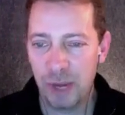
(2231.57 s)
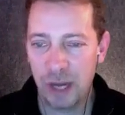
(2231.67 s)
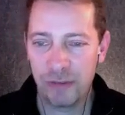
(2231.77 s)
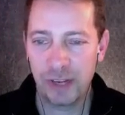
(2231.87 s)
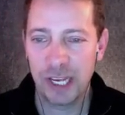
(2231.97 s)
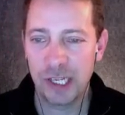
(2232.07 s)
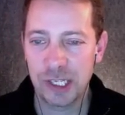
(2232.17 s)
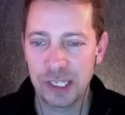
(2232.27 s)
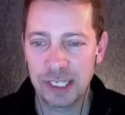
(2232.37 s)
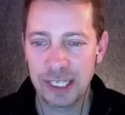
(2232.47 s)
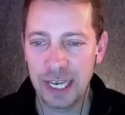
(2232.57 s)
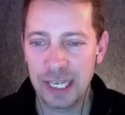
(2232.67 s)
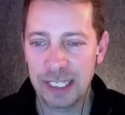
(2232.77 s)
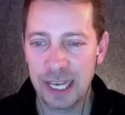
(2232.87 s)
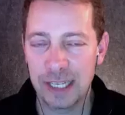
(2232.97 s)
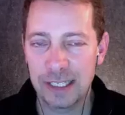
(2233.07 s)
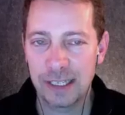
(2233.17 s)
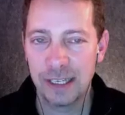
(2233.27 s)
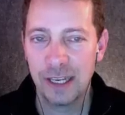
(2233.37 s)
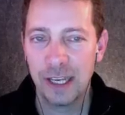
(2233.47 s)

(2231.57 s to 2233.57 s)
modifications, CSS.